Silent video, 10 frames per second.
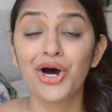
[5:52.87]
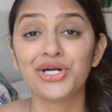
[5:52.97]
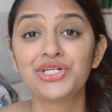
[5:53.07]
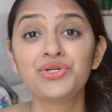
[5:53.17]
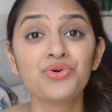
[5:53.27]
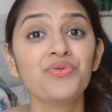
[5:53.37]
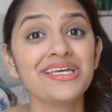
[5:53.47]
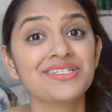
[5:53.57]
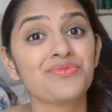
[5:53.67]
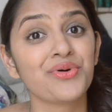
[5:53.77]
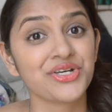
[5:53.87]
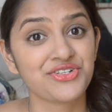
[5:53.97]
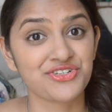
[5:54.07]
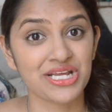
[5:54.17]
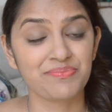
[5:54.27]
a 2 weeks
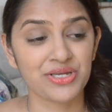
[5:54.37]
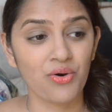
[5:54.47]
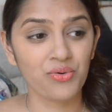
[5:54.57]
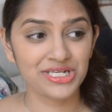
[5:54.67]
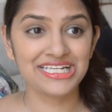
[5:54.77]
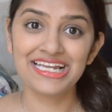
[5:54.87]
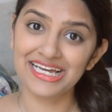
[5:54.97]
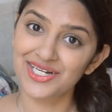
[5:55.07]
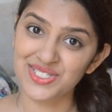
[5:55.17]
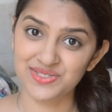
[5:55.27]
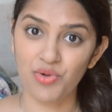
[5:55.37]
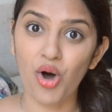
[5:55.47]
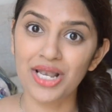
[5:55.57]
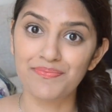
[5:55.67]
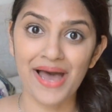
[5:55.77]
worth trip in only like a
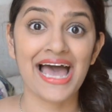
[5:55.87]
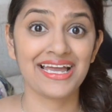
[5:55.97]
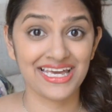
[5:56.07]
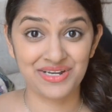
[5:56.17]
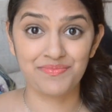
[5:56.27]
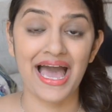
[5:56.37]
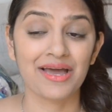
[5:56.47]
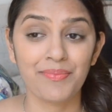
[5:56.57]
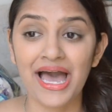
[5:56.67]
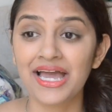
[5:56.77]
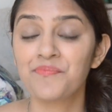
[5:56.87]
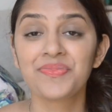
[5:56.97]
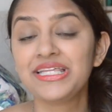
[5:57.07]
small bag and a backpack,